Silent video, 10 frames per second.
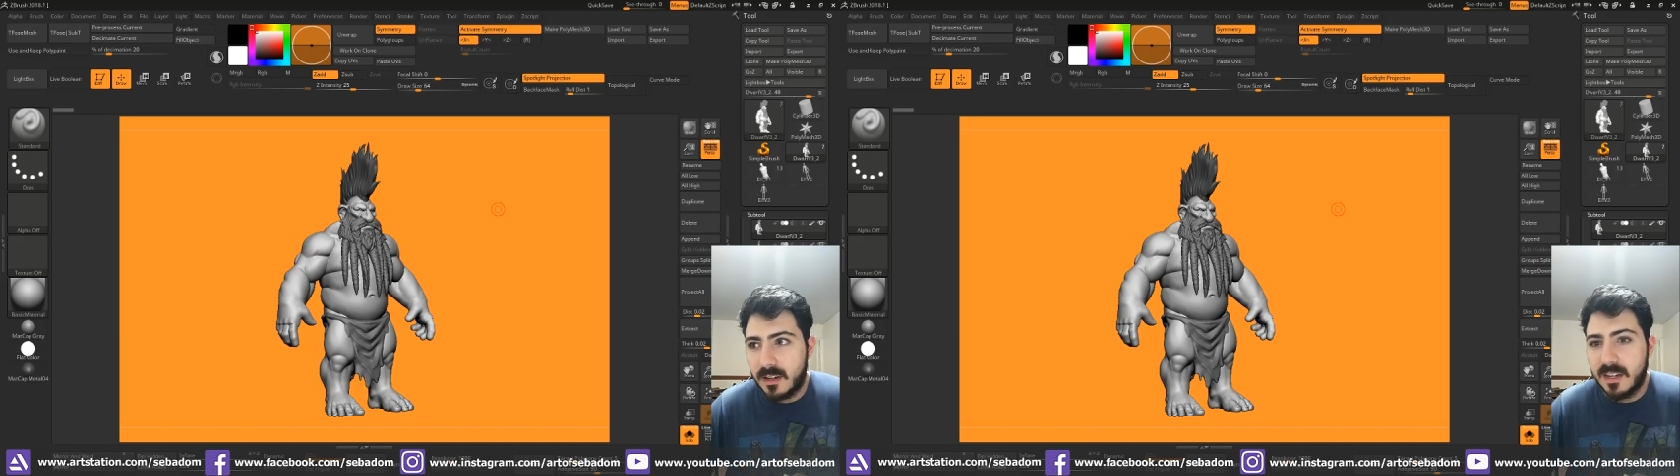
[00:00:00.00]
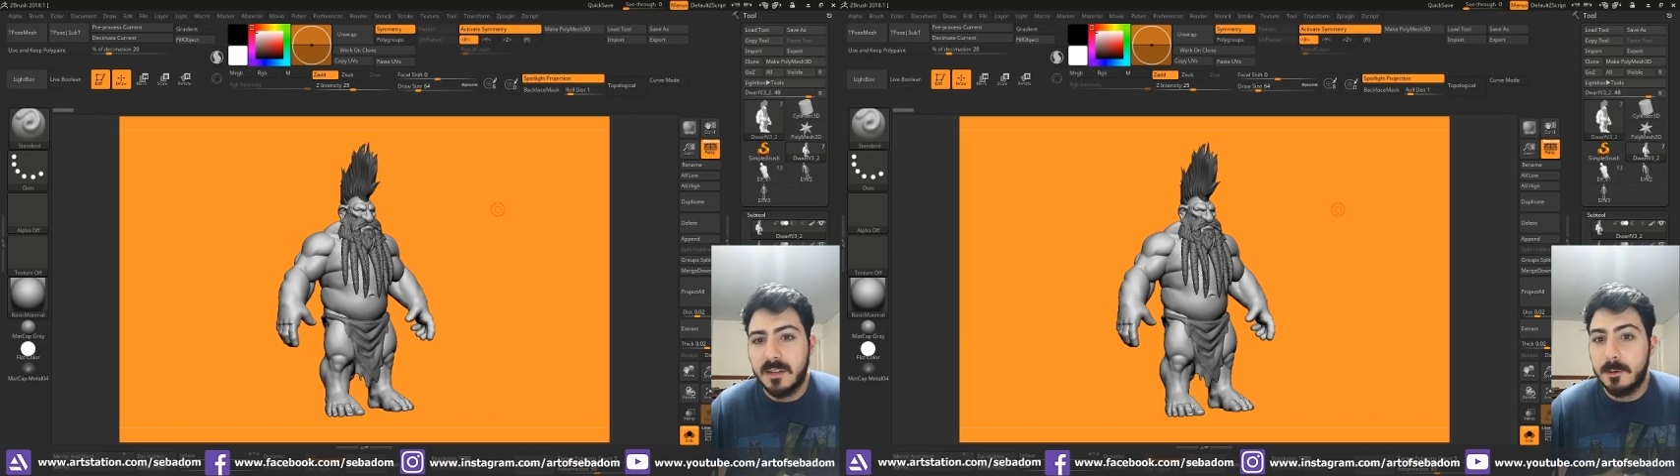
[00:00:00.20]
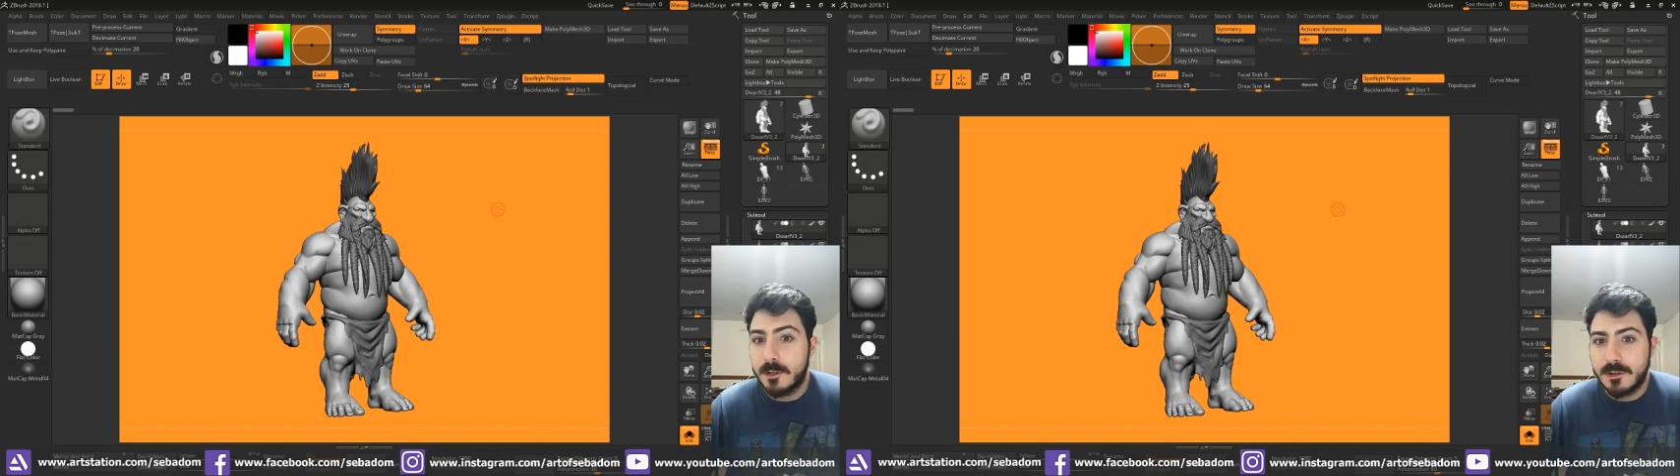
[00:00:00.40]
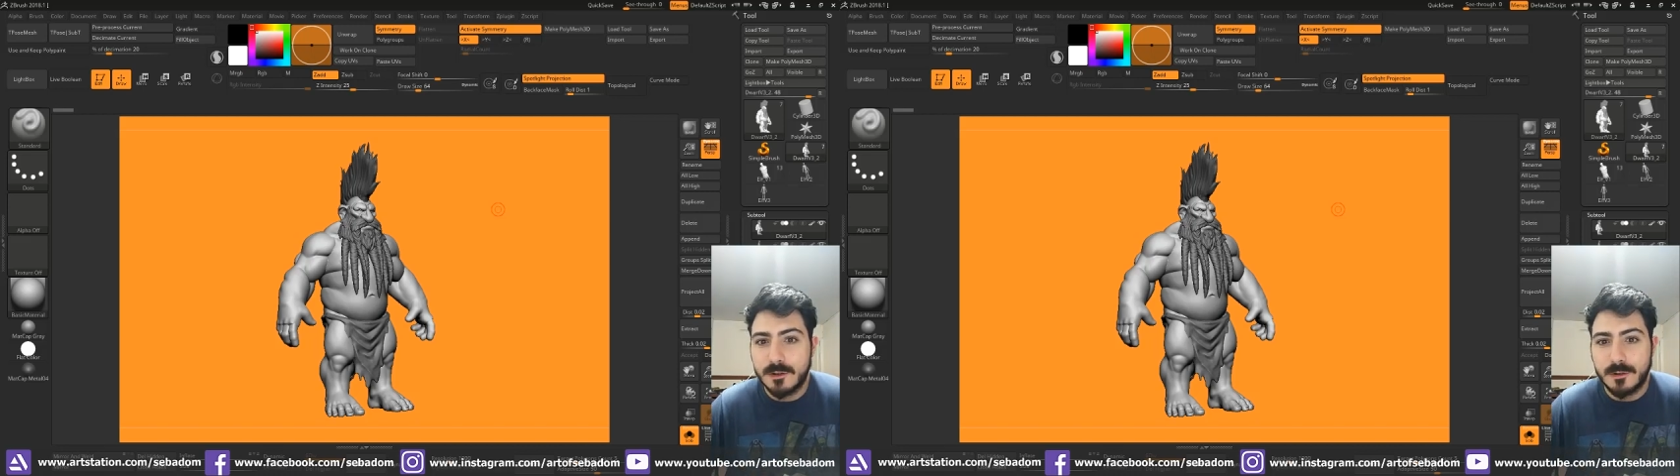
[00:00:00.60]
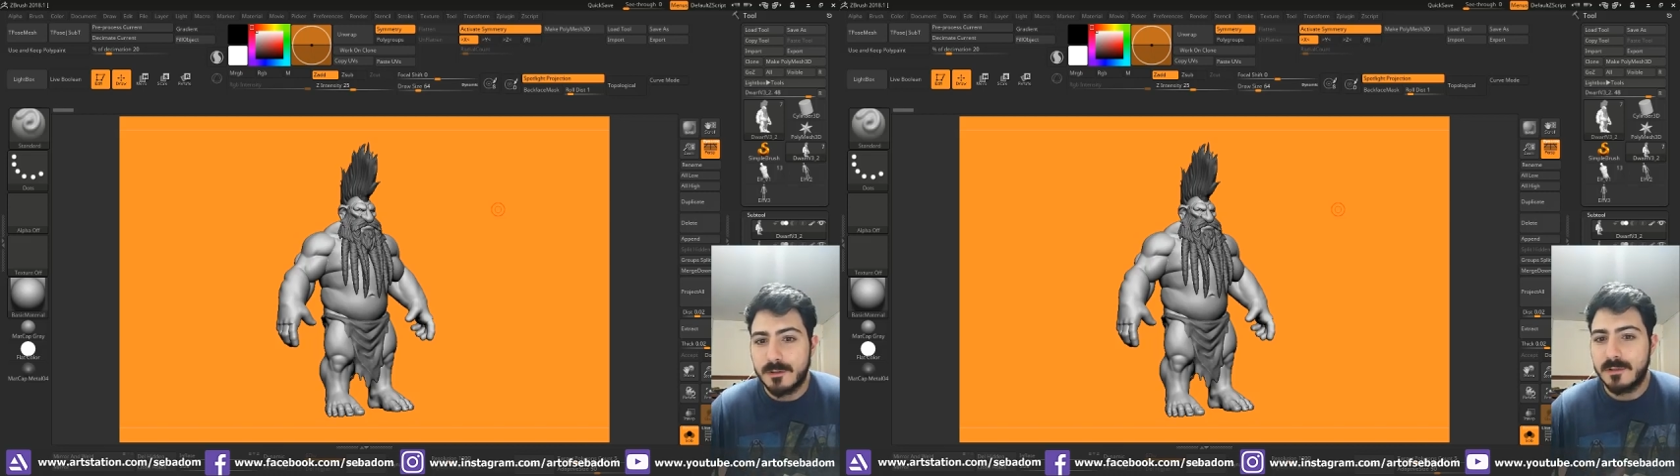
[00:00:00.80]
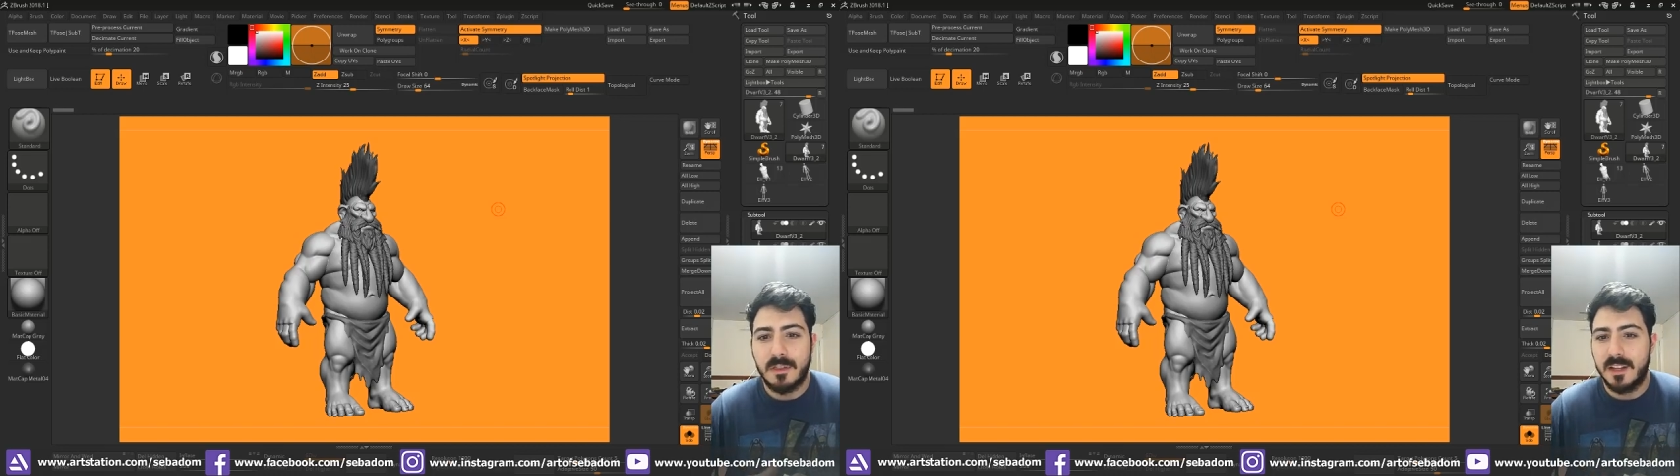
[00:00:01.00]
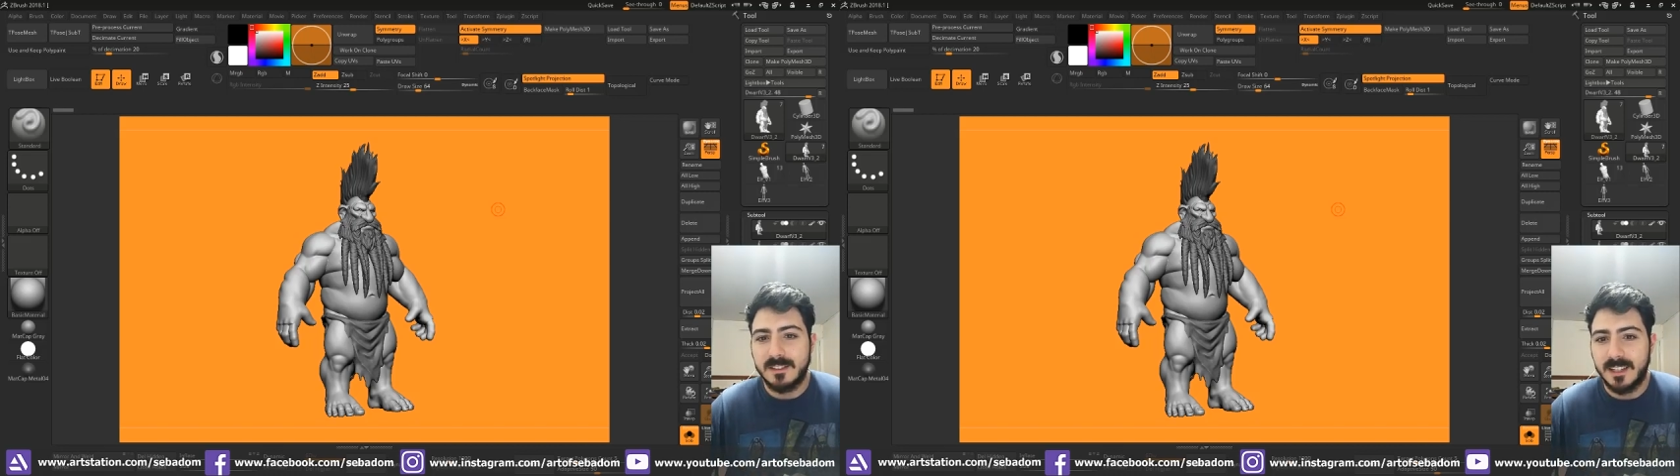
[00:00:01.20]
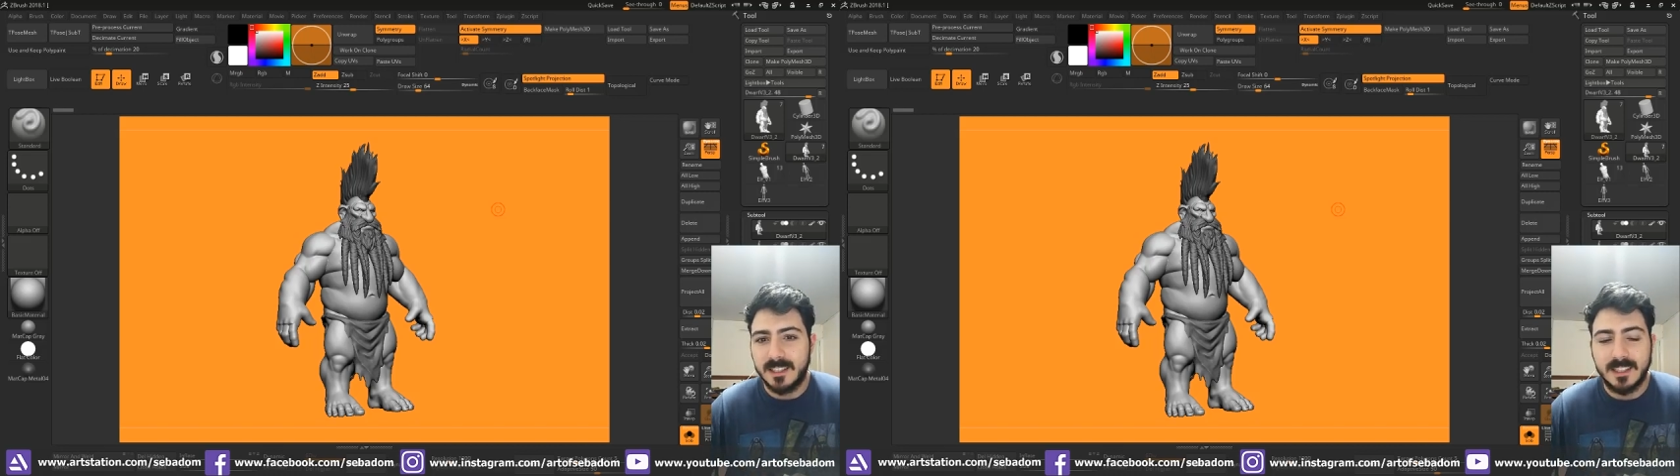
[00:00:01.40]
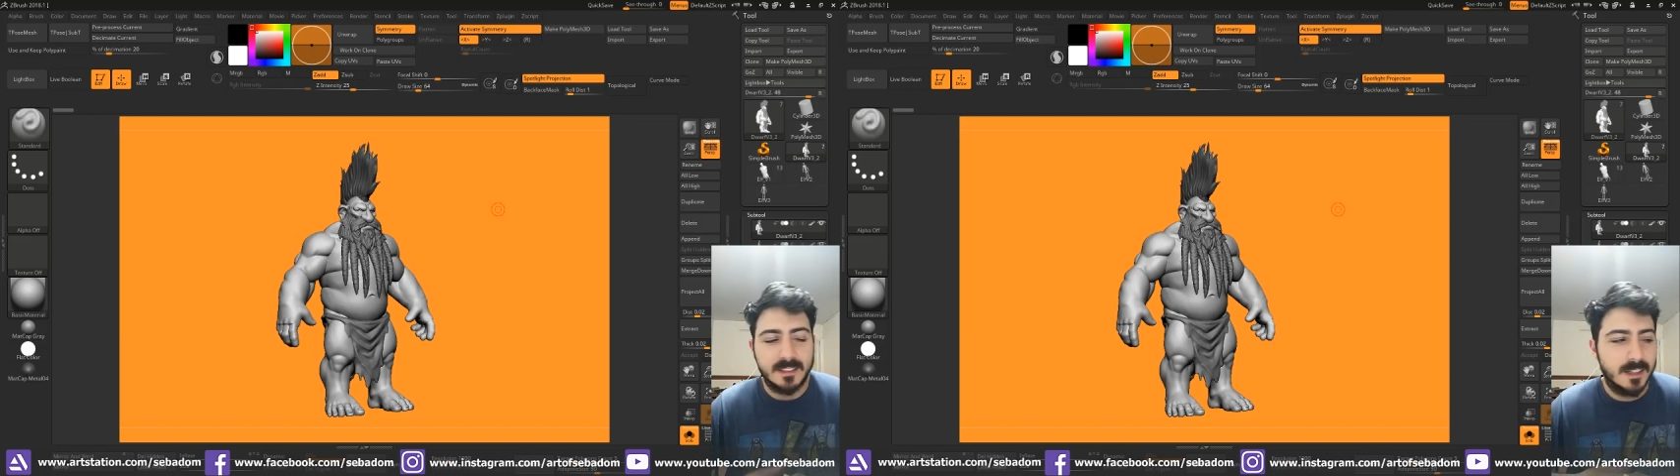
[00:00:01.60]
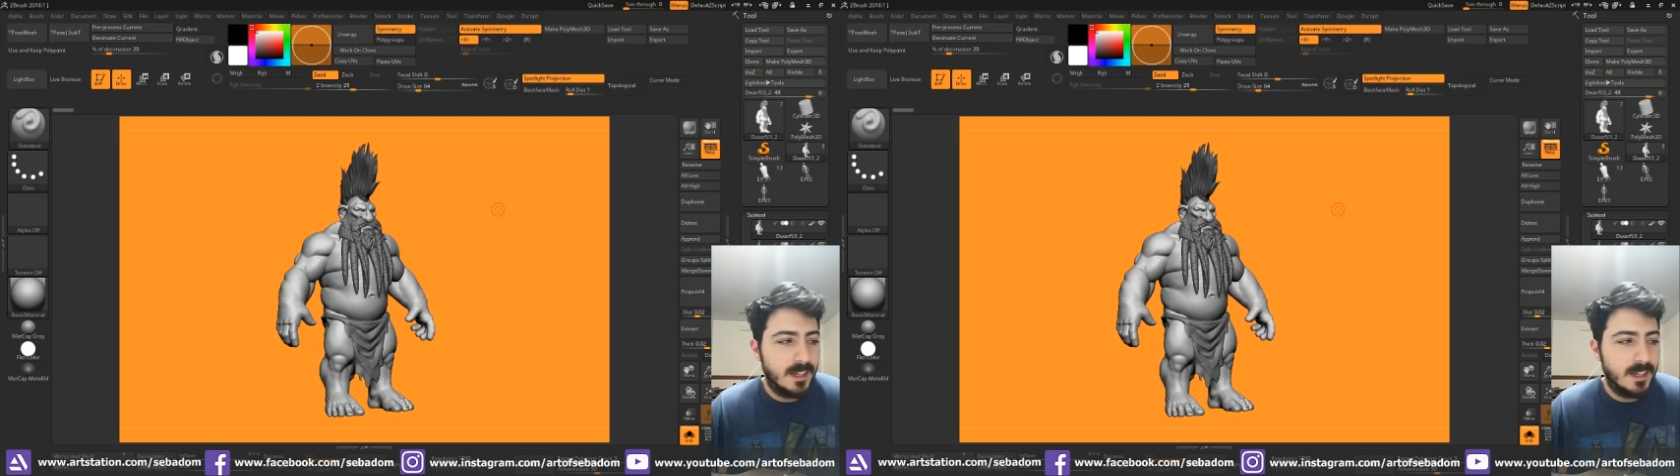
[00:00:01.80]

cleavage or things like that.